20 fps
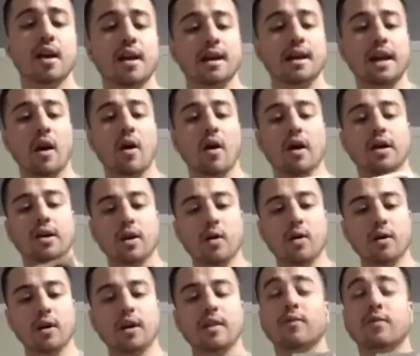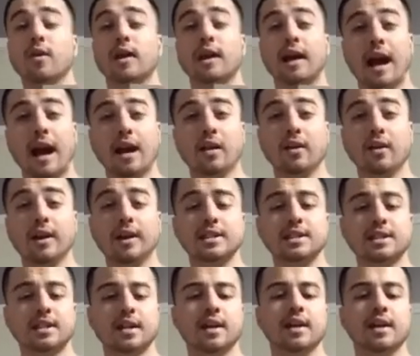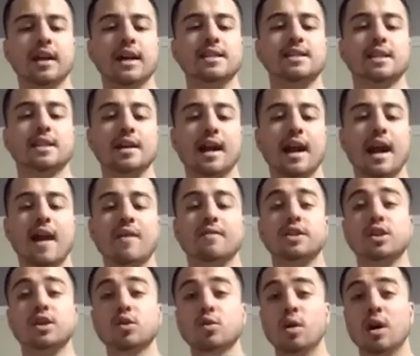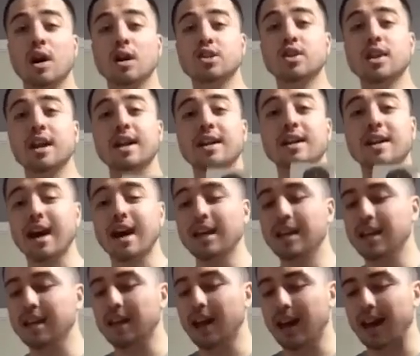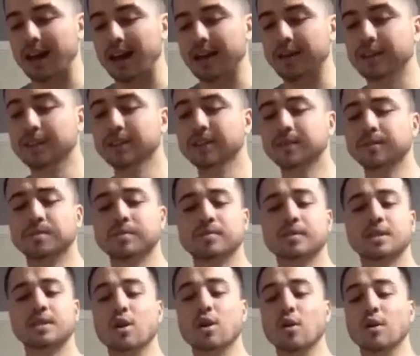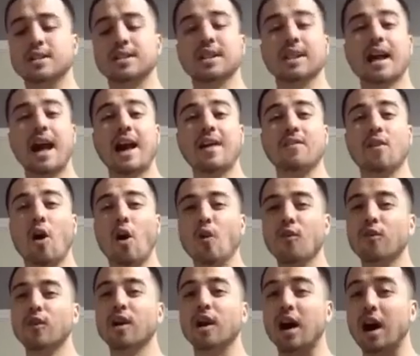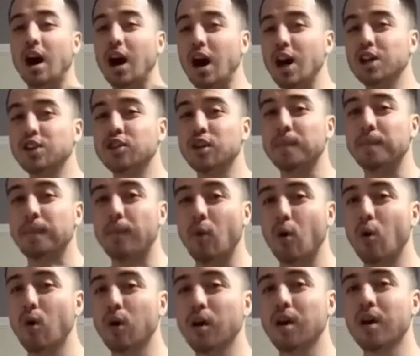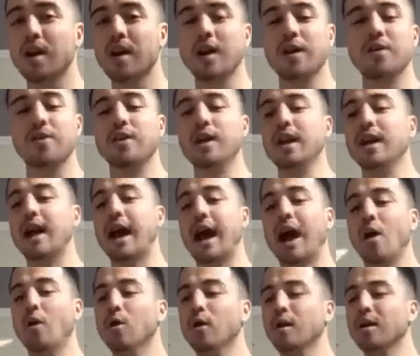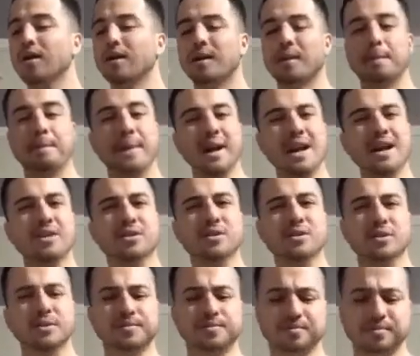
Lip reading: Now our donut for calories is going to have 299. So it's going to have over 100 more than our bagel.